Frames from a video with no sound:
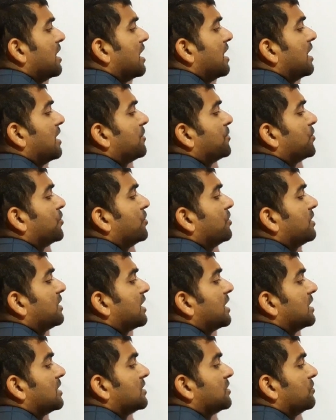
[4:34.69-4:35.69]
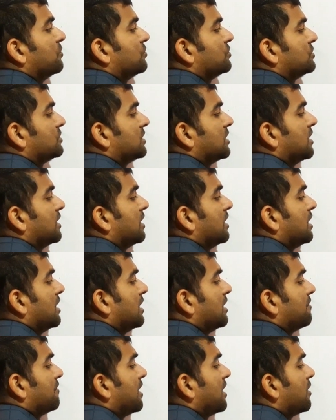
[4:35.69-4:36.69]
Hypotenuse.
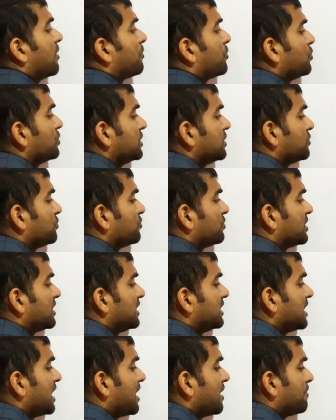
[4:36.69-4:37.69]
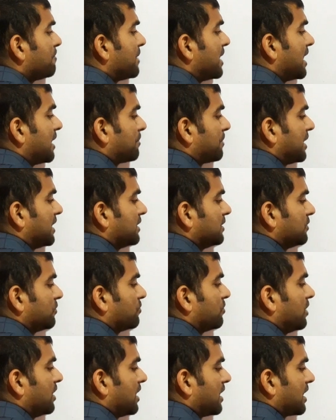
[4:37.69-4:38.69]
Then opposite to theta,
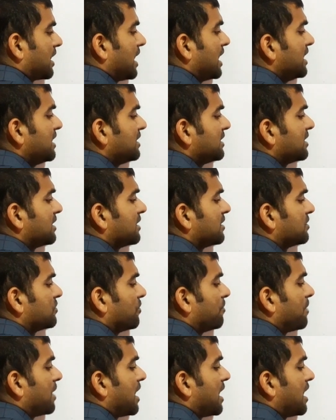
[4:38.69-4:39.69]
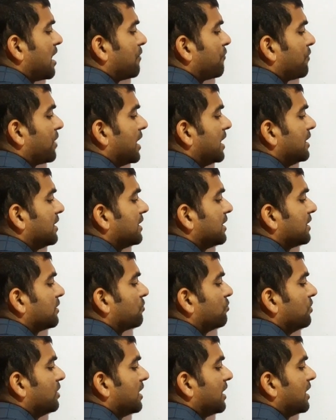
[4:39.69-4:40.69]
perpendicular, right? So
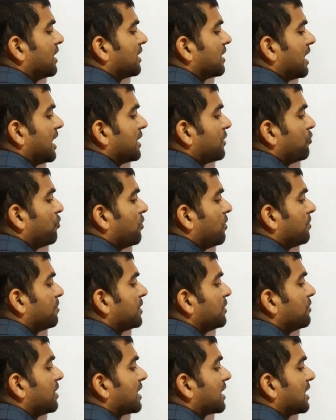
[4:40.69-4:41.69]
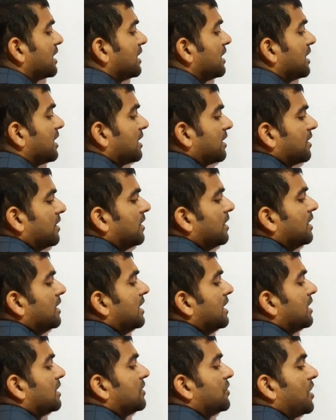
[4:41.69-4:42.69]
perpendicular. I hope you are clear.
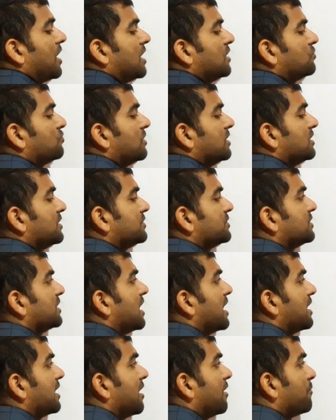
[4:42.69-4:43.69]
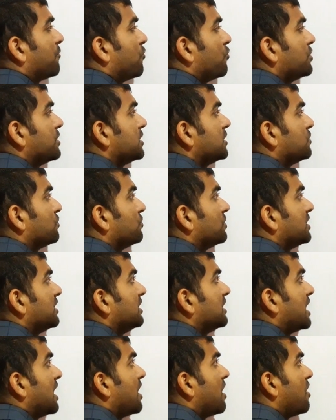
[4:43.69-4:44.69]
Try to understand. Opposite to
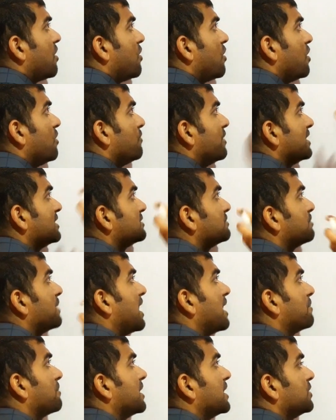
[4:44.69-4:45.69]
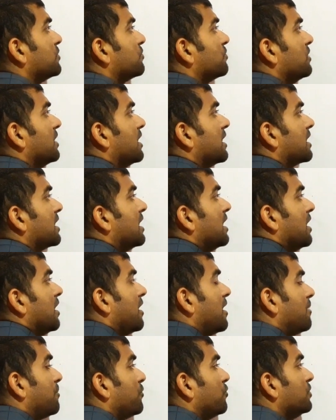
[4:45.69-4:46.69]
theta, always perpendicular.
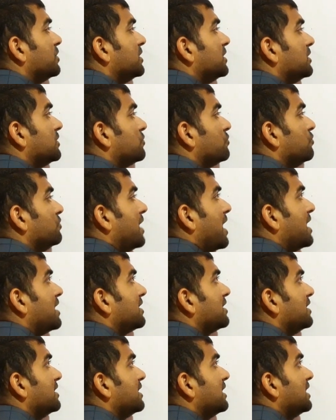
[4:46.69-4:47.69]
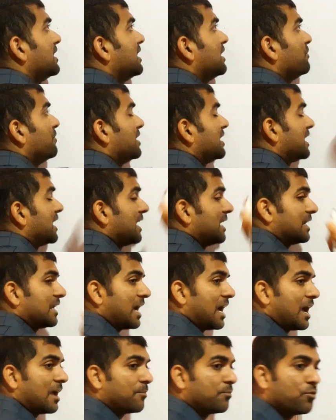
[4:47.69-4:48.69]
Opposite to 90 degree will get
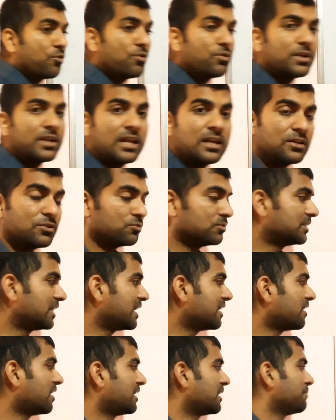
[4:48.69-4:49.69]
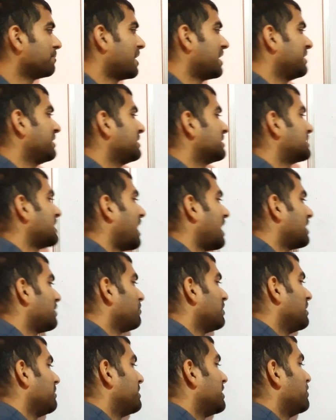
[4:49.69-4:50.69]
hypotenuse. Then a remaining side
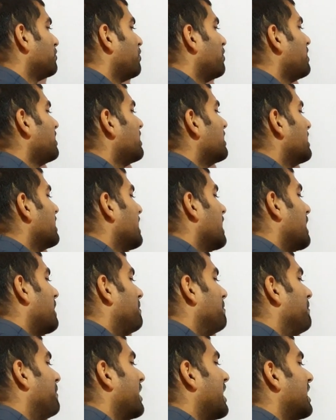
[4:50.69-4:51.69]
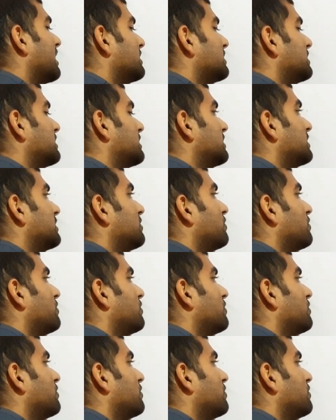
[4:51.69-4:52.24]
will be your base.